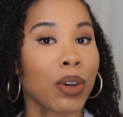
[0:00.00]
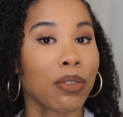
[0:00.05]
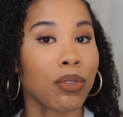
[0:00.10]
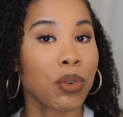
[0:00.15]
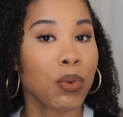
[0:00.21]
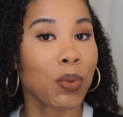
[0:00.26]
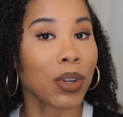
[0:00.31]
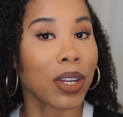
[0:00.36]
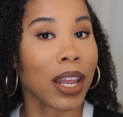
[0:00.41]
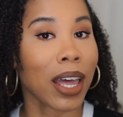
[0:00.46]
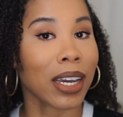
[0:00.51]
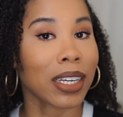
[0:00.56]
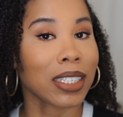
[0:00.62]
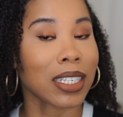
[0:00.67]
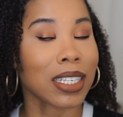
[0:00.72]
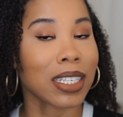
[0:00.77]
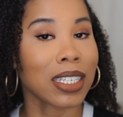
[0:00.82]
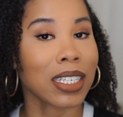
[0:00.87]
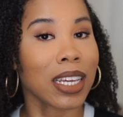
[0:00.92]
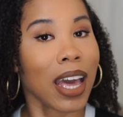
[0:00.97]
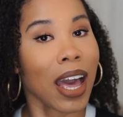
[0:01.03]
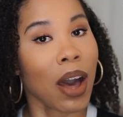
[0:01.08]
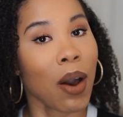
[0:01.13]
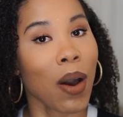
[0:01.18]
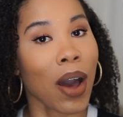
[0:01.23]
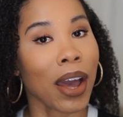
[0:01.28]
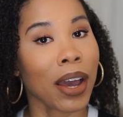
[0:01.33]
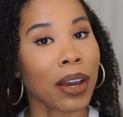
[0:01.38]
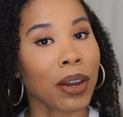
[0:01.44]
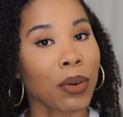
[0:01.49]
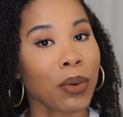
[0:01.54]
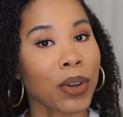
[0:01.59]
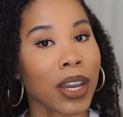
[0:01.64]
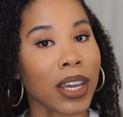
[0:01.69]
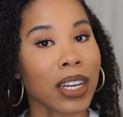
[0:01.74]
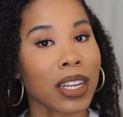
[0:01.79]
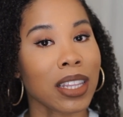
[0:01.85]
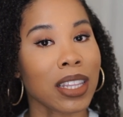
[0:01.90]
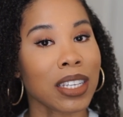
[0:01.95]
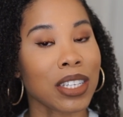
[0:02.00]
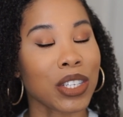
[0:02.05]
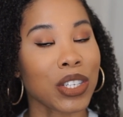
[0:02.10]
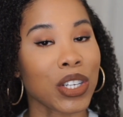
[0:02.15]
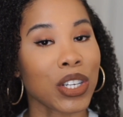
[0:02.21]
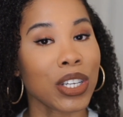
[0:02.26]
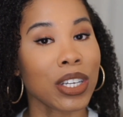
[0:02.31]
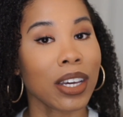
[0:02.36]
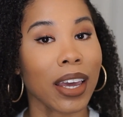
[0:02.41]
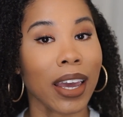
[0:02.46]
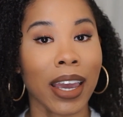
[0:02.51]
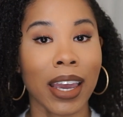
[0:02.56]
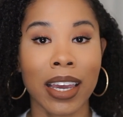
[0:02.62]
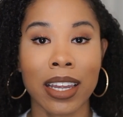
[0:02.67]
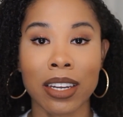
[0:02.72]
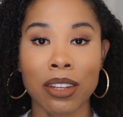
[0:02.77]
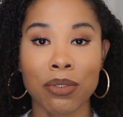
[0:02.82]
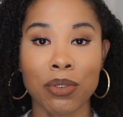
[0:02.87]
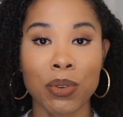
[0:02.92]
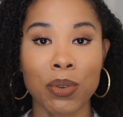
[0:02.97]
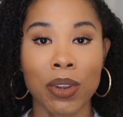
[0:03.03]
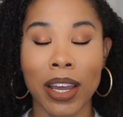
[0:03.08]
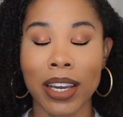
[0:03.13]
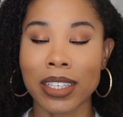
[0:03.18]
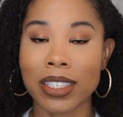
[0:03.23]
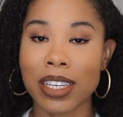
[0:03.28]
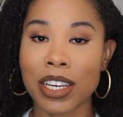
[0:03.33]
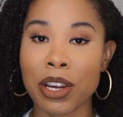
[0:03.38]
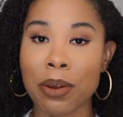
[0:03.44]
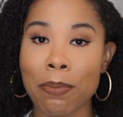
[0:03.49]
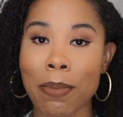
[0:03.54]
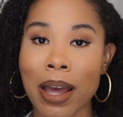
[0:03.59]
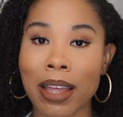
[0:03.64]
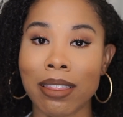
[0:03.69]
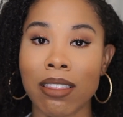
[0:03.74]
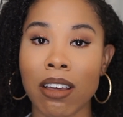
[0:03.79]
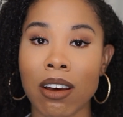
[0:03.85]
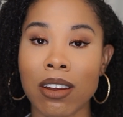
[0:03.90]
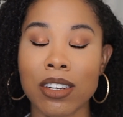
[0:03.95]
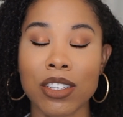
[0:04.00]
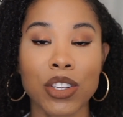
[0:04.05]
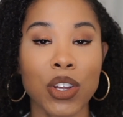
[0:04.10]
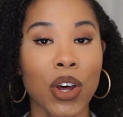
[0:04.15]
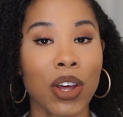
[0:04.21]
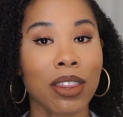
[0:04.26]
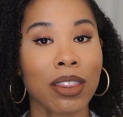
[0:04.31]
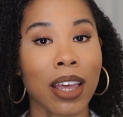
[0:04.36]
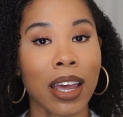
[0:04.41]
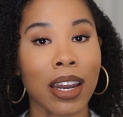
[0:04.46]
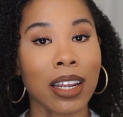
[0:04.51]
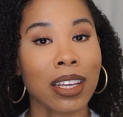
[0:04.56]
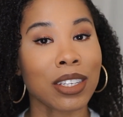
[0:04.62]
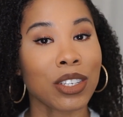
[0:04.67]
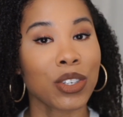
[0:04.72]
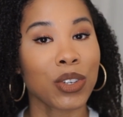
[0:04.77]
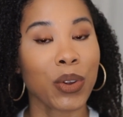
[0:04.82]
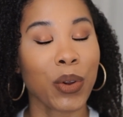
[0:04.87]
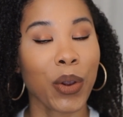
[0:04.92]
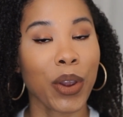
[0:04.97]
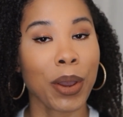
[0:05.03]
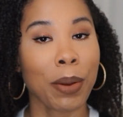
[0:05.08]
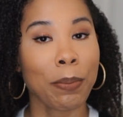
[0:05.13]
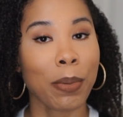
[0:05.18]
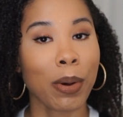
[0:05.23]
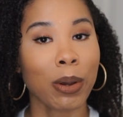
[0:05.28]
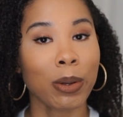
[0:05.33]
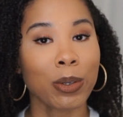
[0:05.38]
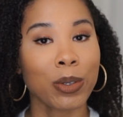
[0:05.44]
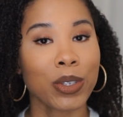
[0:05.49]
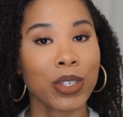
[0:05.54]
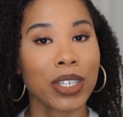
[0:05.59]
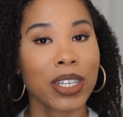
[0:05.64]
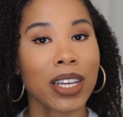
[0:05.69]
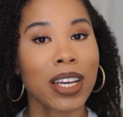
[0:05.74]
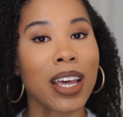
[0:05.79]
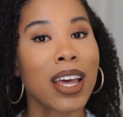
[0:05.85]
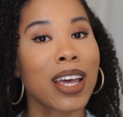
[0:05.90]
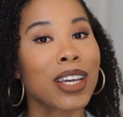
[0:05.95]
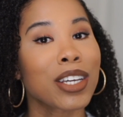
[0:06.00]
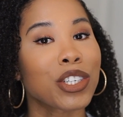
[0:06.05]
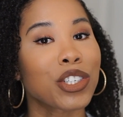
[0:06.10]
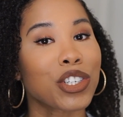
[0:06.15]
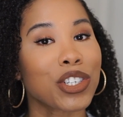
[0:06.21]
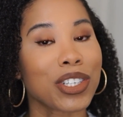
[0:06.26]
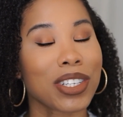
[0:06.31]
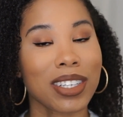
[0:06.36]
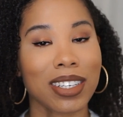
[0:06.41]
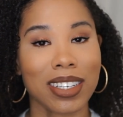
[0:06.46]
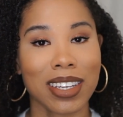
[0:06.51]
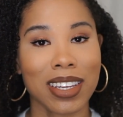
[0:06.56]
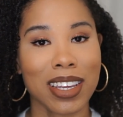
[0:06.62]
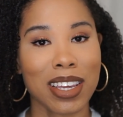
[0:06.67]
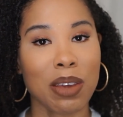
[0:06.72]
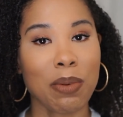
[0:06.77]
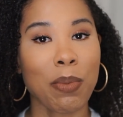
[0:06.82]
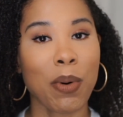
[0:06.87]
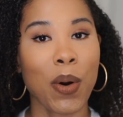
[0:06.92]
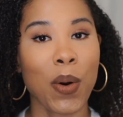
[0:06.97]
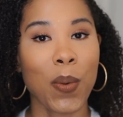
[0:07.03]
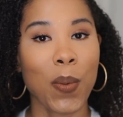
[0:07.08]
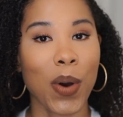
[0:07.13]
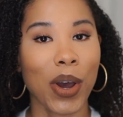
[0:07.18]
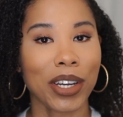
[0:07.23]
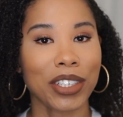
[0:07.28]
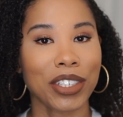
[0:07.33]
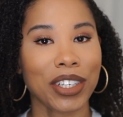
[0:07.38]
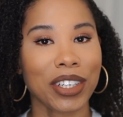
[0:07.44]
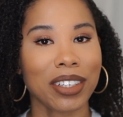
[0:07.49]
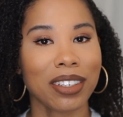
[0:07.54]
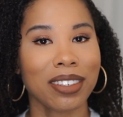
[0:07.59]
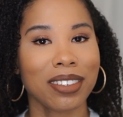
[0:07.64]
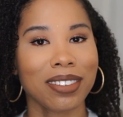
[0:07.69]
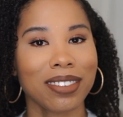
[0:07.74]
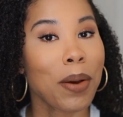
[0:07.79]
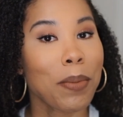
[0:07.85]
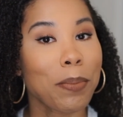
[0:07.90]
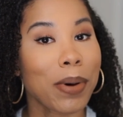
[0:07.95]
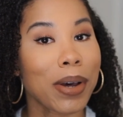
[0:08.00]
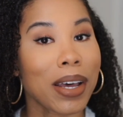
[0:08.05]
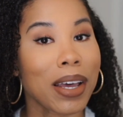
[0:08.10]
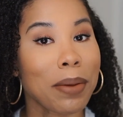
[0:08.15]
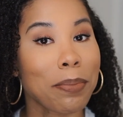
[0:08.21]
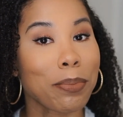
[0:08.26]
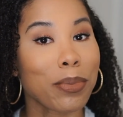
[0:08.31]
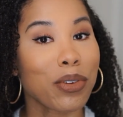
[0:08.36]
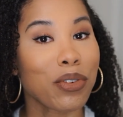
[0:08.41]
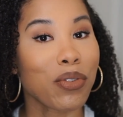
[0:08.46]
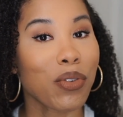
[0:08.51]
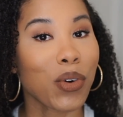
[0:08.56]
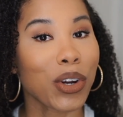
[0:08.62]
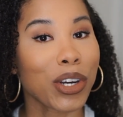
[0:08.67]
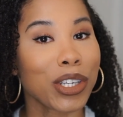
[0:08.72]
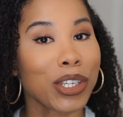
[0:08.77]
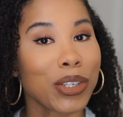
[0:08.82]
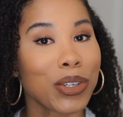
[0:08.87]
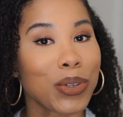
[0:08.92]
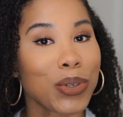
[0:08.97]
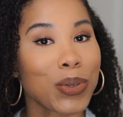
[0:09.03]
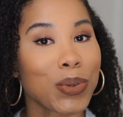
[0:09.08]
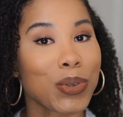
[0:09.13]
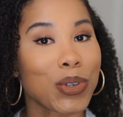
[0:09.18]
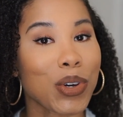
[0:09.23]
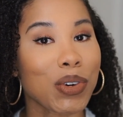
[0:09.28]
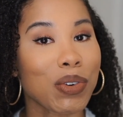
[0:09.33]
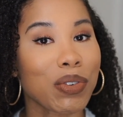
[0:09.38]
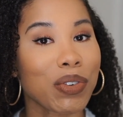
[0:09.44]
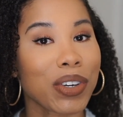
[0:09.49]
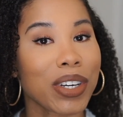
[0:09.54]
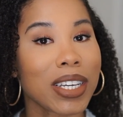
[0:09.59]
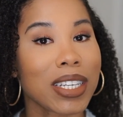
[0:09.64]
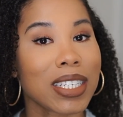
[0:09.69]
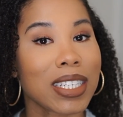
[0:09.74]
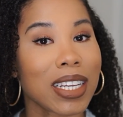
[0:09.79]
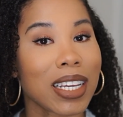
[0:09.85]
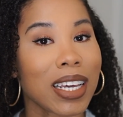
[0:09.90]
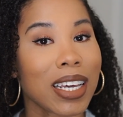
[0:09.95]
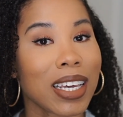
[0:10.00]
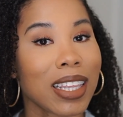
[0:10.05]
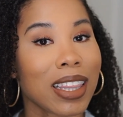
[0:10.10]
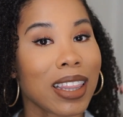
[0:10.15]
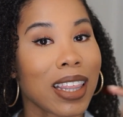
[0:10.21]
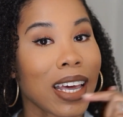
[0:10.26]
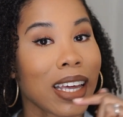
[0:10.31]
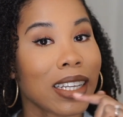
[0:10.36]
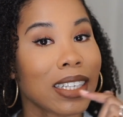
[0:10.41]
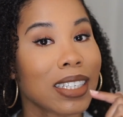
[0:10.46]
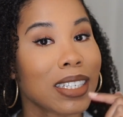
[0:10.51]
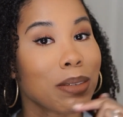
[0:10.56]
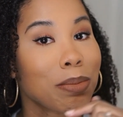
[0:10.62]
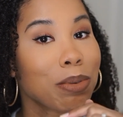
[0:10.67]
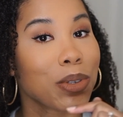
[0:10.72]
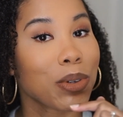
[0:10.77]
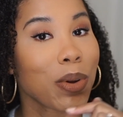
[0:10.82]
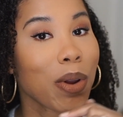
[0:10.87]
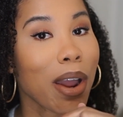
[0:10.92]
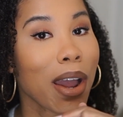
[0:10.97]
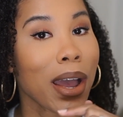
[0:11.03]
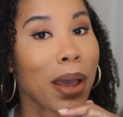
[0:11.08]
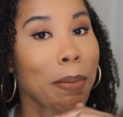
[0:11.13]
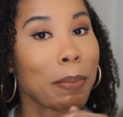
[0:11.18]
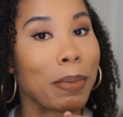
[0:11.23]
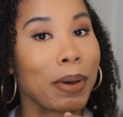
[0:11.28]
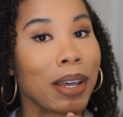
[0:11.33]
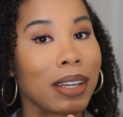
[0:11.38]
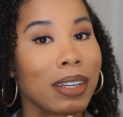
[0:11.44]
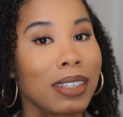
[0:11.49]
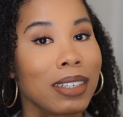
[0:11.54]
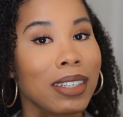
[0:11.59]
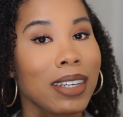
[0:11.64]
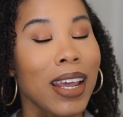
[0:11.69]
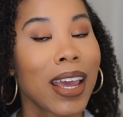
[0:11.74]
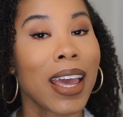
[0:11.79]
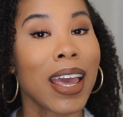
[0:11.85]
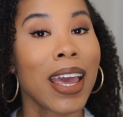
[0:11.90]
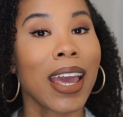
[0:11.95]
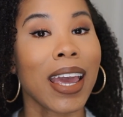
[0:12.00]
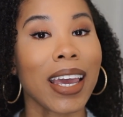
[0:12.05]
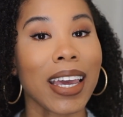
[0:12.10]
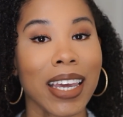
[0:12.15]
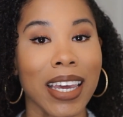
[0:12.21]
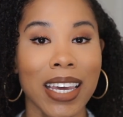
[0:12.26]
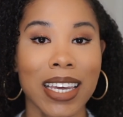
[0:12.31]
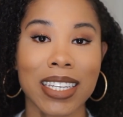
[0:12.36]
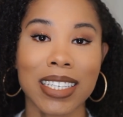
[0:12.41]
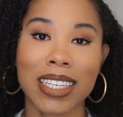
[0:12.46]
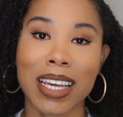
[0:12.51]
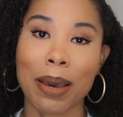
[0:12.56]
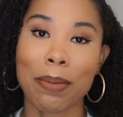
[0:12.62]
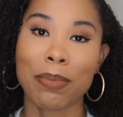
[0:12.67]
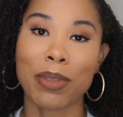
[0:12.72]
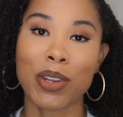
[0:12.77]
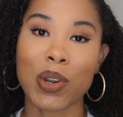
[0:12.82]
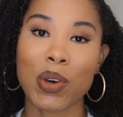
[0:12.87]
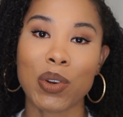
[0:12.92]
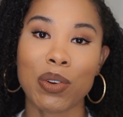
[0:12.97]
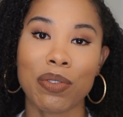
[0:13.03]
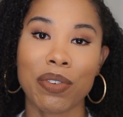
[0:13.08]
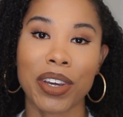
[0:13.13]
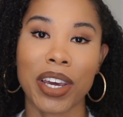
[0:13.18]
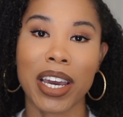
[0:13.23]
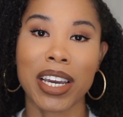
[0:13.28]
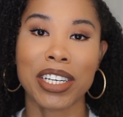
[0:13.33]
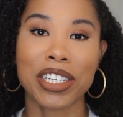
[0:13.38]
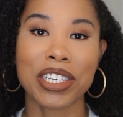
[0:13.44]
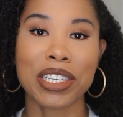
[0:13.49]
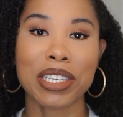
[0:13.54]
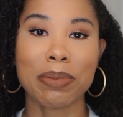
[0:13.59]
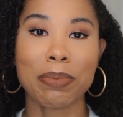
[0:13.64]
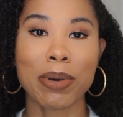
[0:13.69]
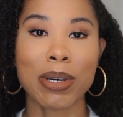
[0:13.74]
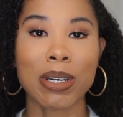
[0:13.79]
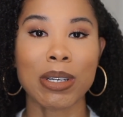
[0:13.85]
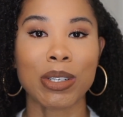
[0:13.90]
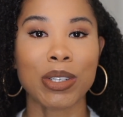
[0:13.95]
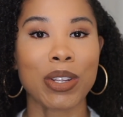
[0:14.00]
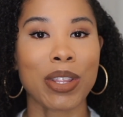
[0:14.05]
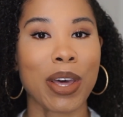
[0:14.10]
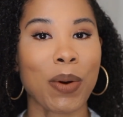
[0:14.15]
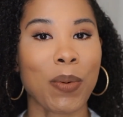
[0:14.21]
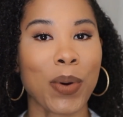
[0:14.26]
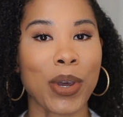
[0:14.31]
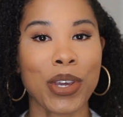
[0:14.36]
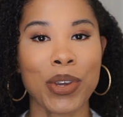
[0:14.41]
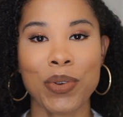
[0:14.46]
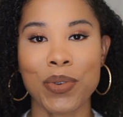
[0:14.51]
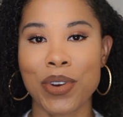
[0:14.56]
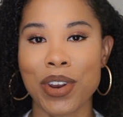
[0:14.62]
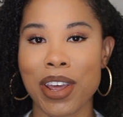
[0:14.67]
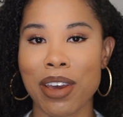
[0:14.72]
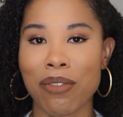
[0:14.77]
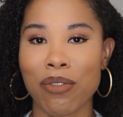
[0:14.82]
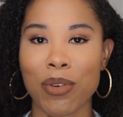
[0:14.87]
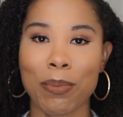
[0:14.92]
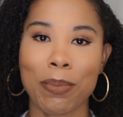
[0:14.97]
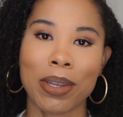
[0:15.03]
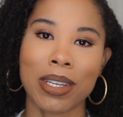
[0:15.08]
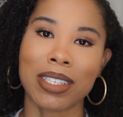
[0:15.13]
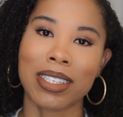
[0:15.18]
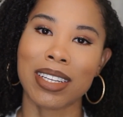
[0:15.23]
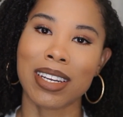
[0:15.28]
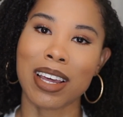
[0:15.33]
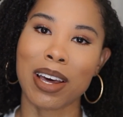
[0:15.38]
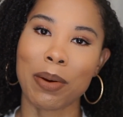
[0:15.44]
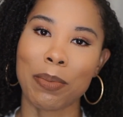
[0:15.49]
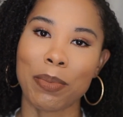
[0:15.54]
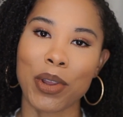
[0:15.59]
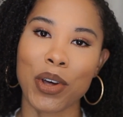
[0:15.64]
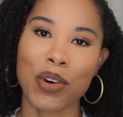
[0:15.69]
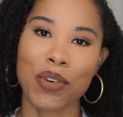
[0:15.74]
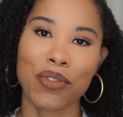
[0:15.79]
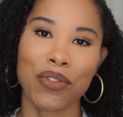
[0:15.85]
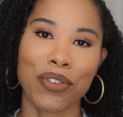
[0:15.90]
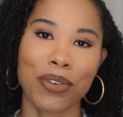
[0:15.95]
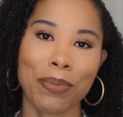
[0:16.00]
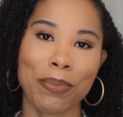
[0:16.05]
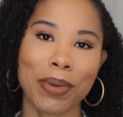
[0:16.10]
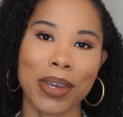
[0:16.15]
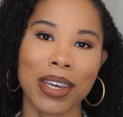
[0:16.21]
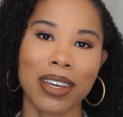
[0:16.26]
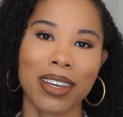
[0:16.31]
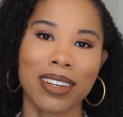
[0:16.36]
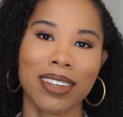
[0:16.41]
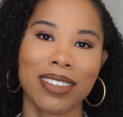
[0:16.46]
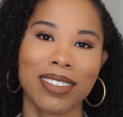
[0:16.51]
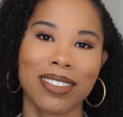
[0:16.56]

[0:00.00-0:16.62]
if you would like to see how I created this look, and if you'd like to hear my thoughts on that Instagram post, just keep on watching. But before you do, don't forget to hit that subscribe button and tap the notifications bell so that way you never miss an upload from me.